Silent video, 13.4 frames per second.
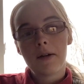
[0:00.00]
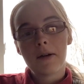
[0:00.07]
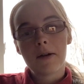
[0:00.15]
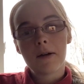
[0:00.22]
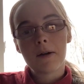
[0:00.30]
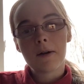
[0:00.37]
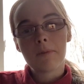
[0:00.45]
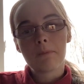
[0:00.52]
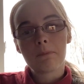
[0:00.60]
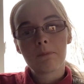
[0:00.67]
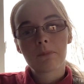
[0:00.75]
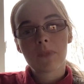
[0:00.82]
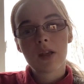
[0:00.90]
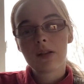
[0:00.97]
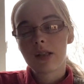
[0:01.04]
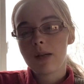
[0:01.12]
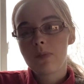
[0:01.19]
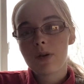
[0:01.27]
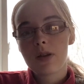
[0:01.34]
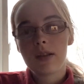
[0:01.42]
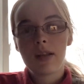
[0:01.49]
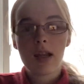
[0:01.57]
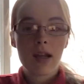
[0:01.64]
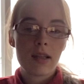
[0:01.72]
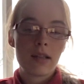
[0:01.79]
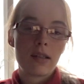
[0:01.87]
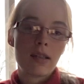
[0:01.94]
And same with
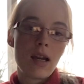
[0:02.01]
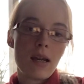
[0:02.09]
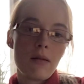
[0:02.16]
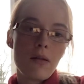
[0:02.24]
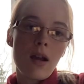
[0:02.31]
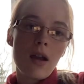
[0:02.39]
Dad's side.